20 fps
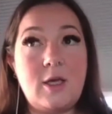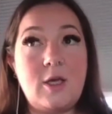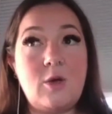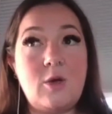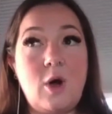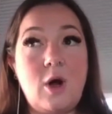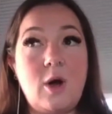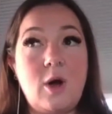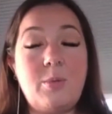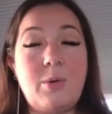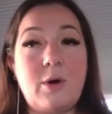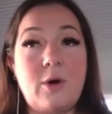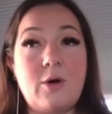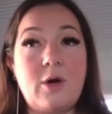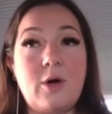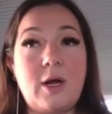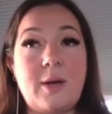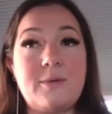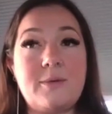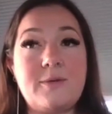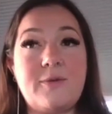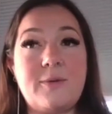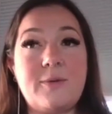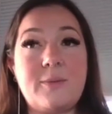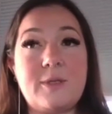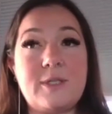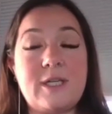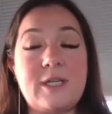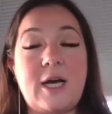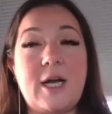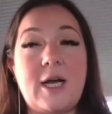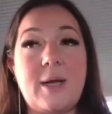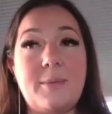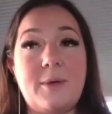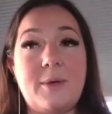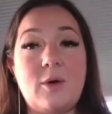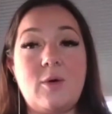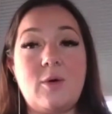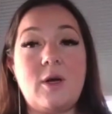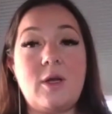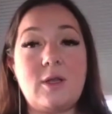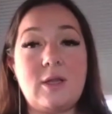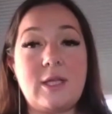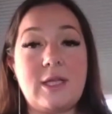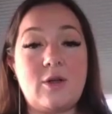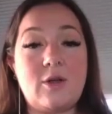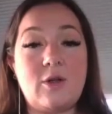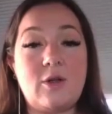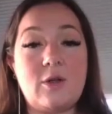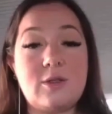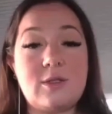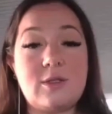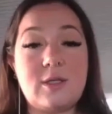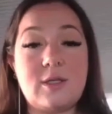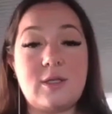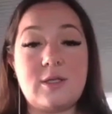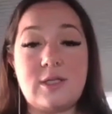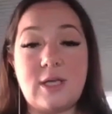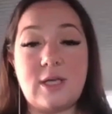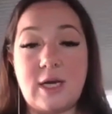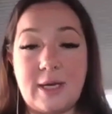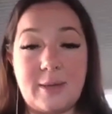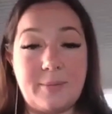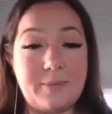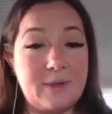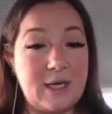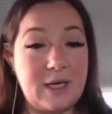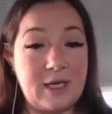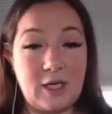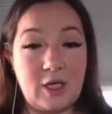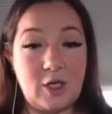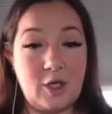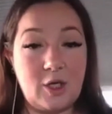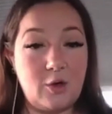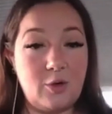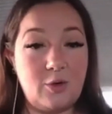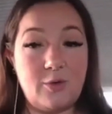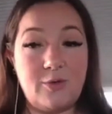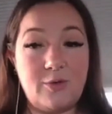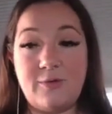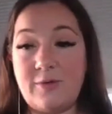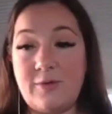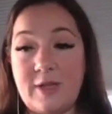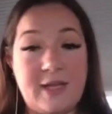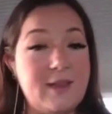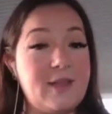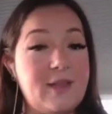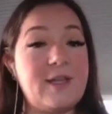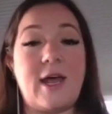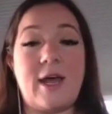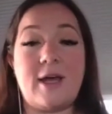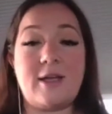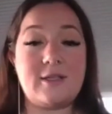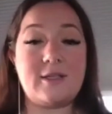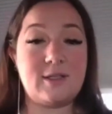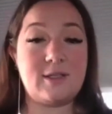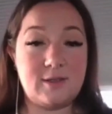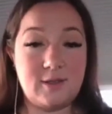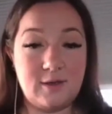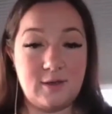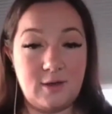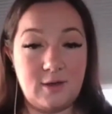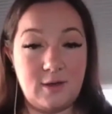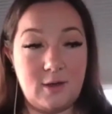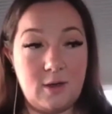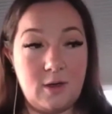You are programmed from the time you're a little to the time that you flee the nest,